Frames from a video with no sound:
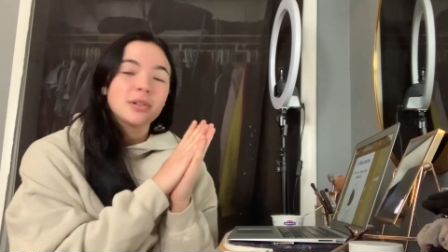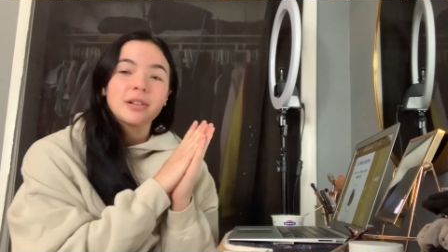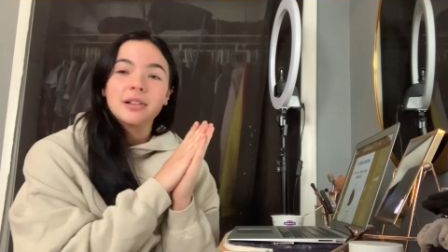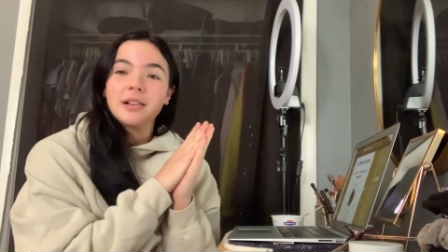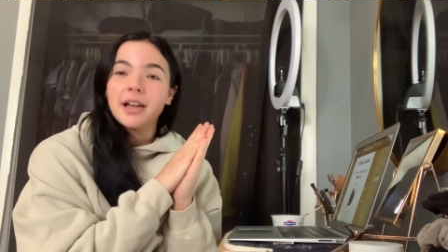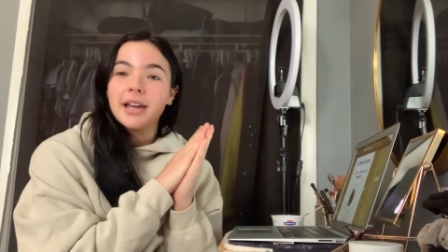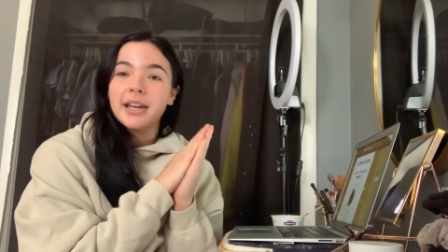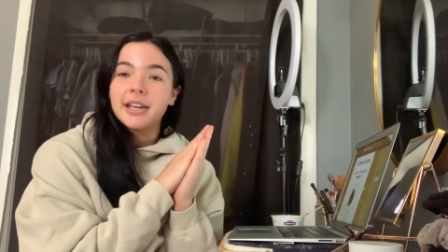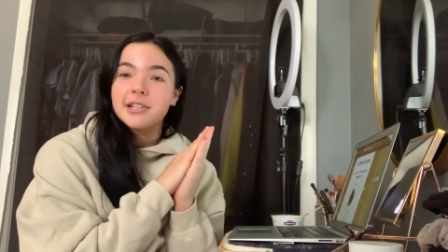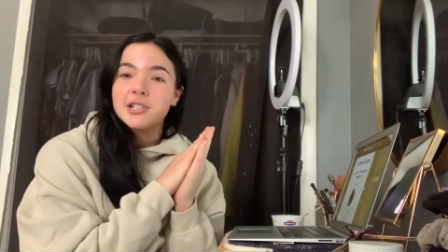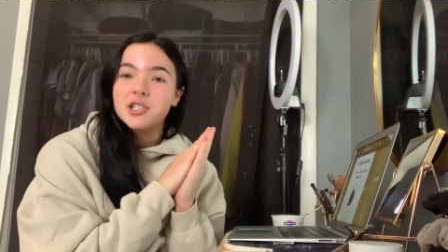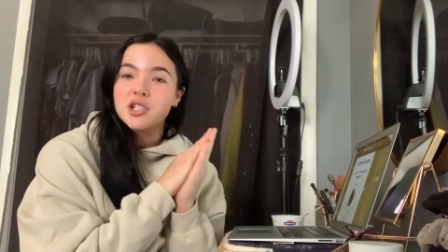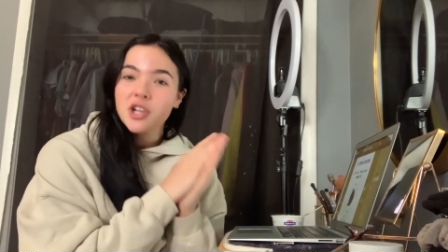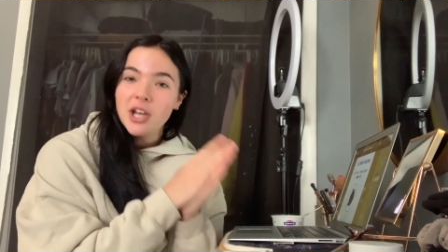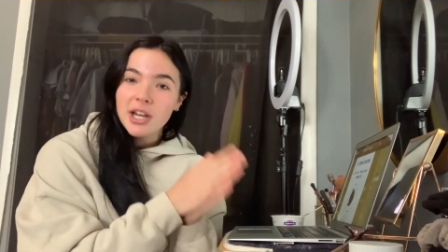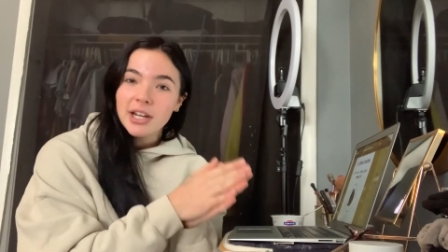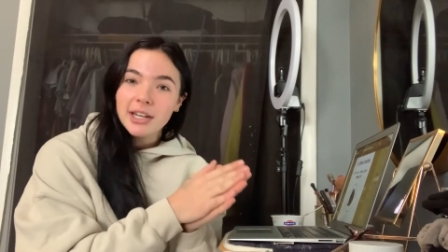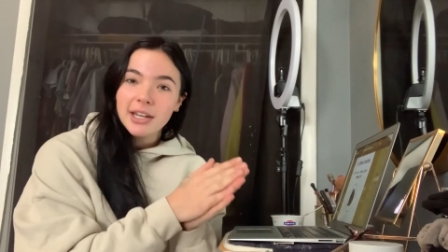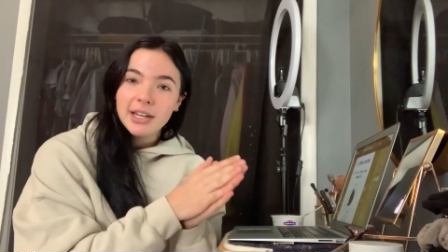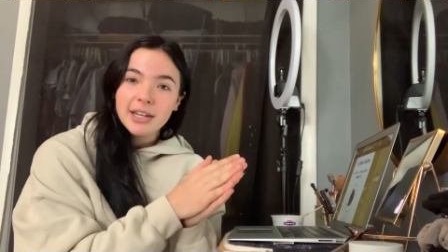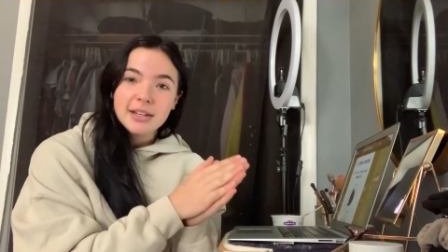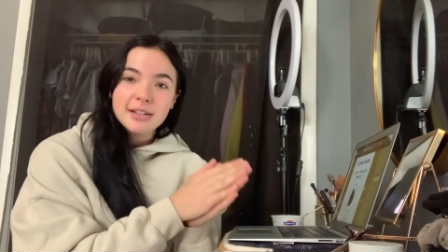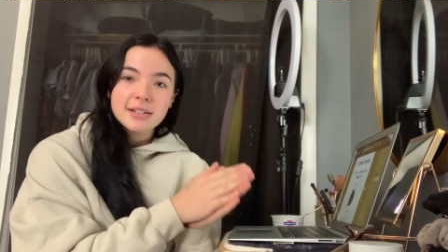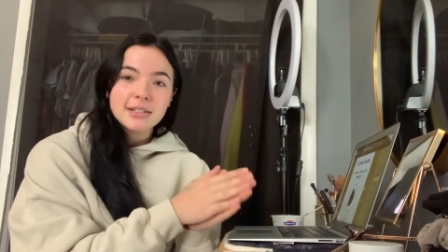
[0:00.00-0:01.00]
client
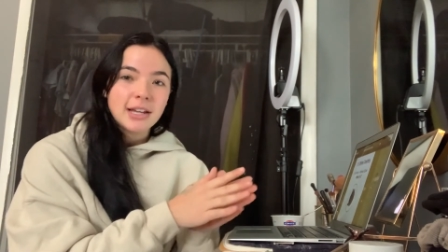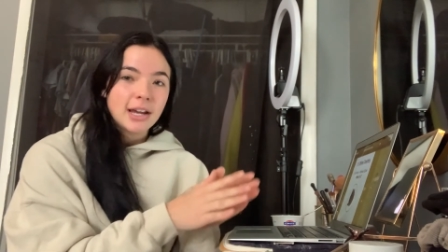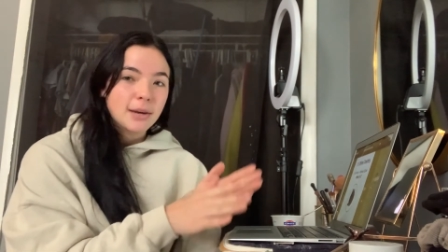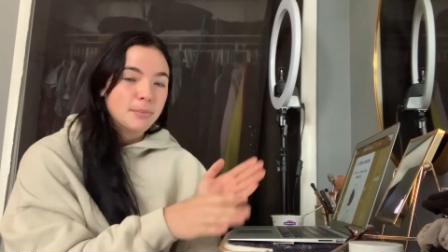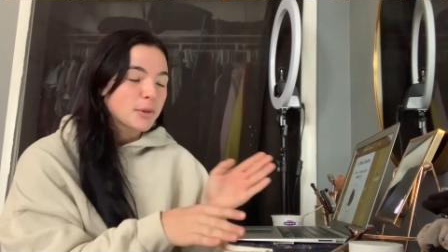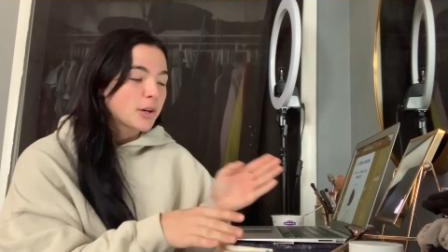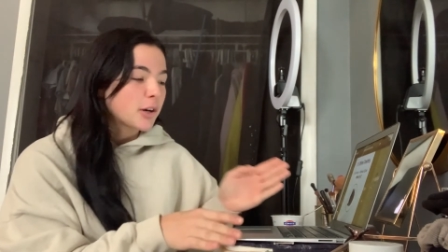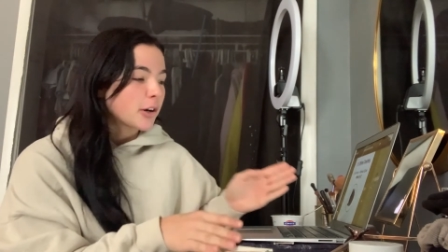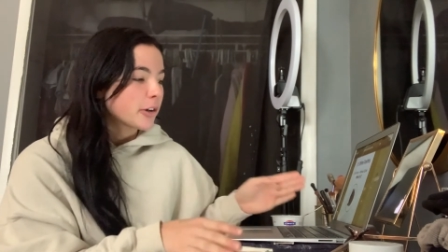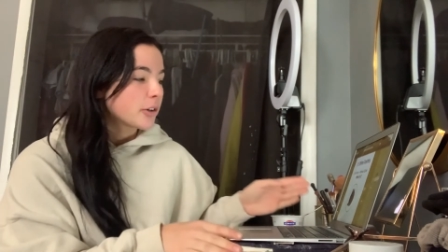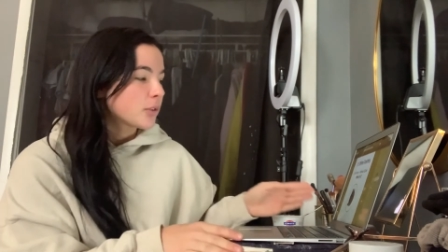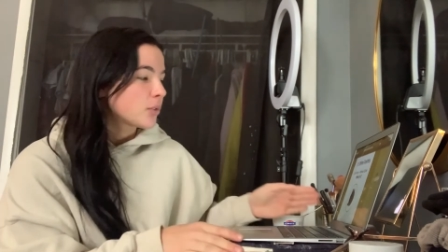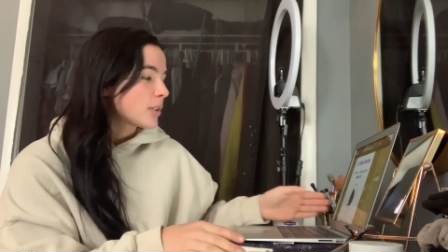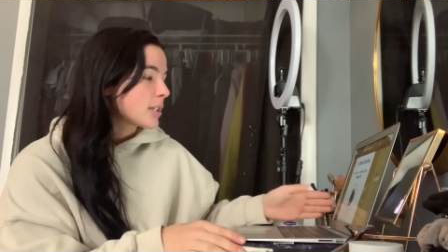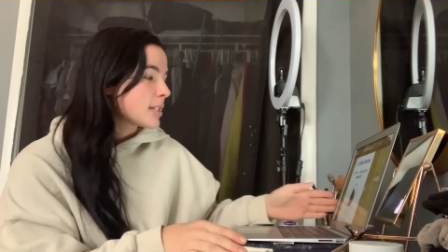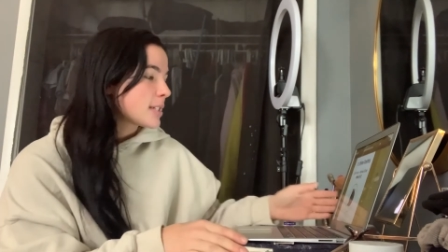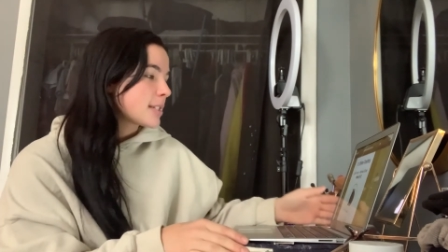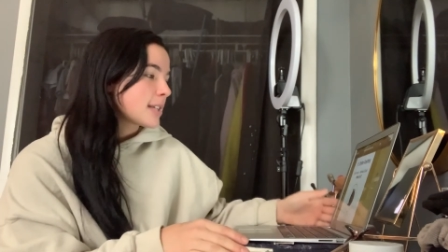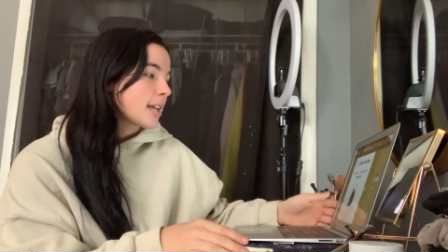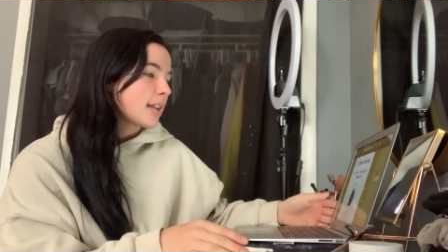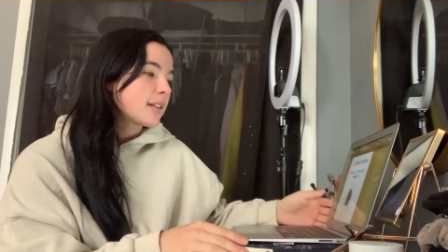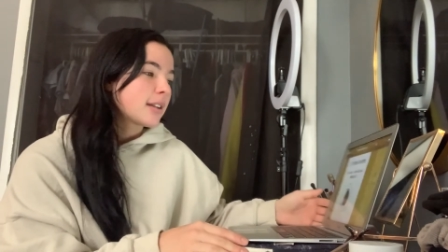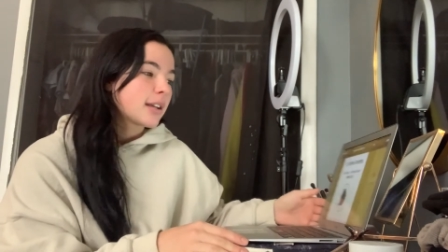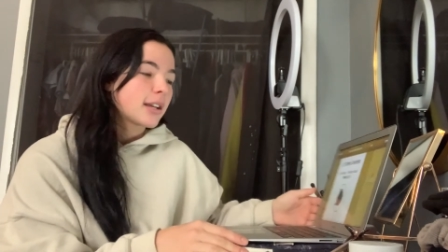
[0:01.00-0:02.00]
check-ins. I'm currently
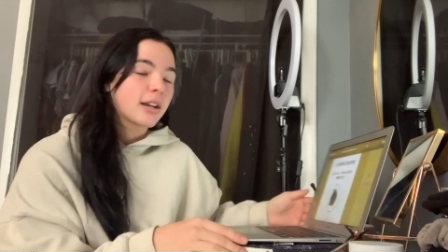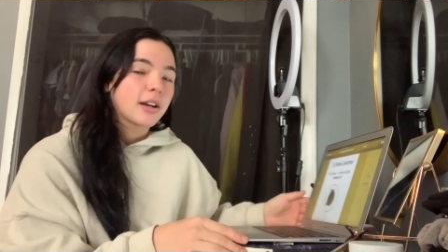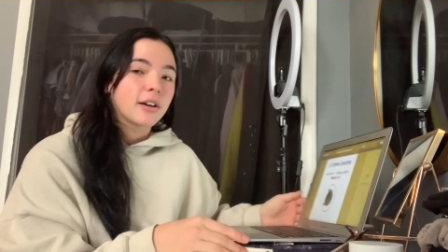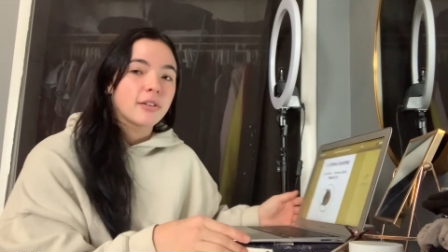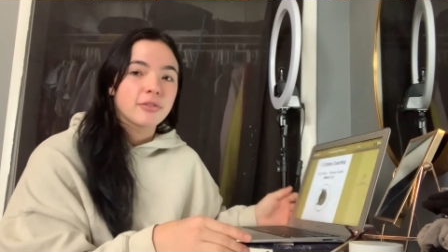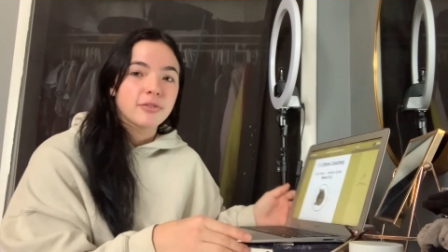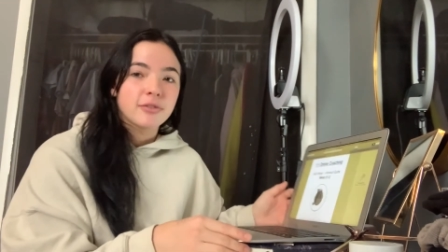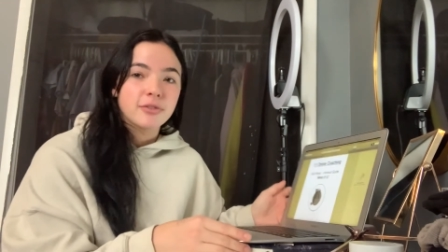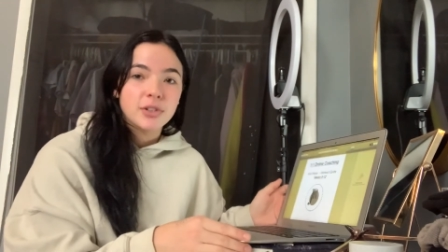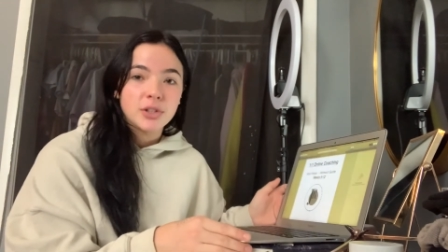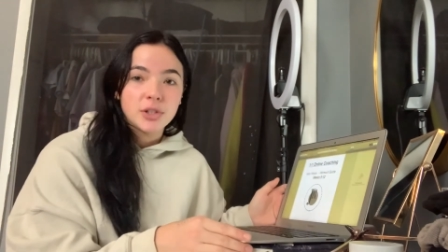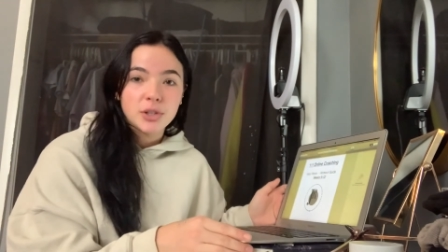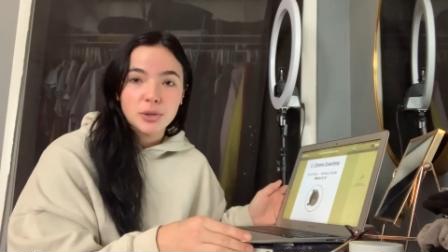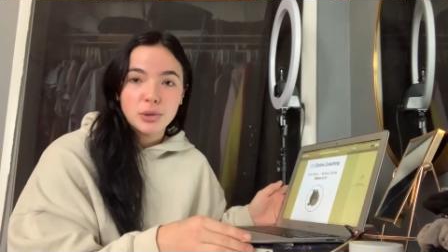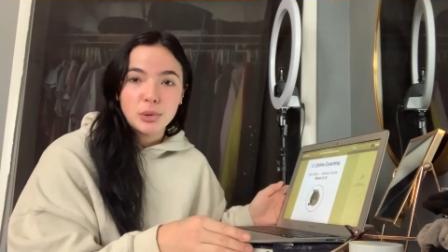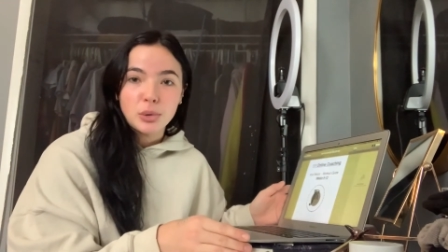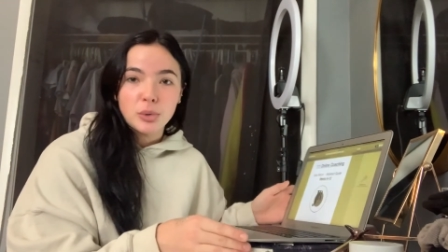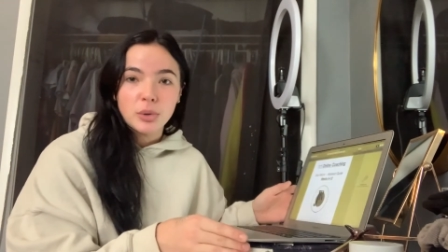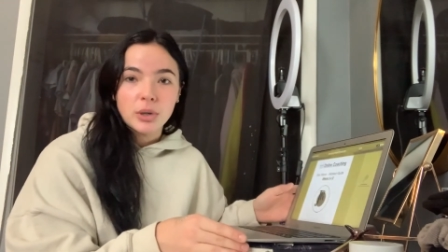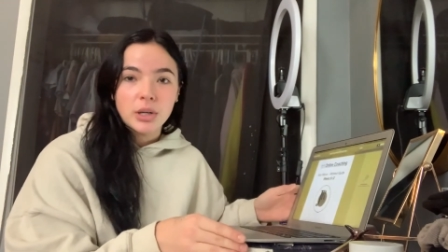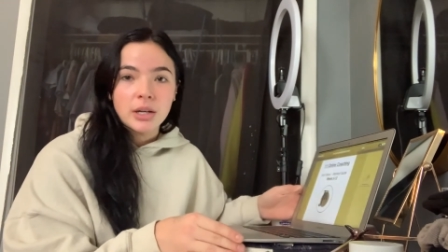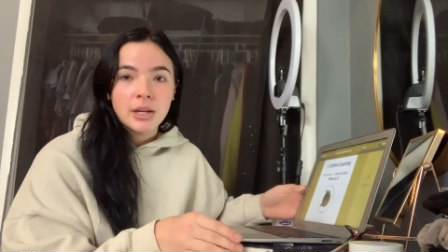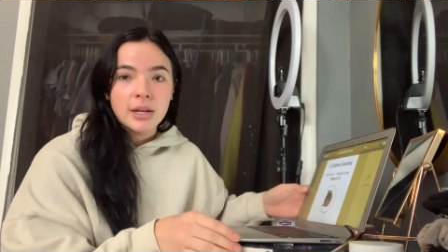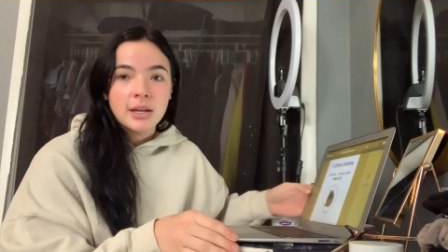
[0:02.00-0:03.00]
sending a few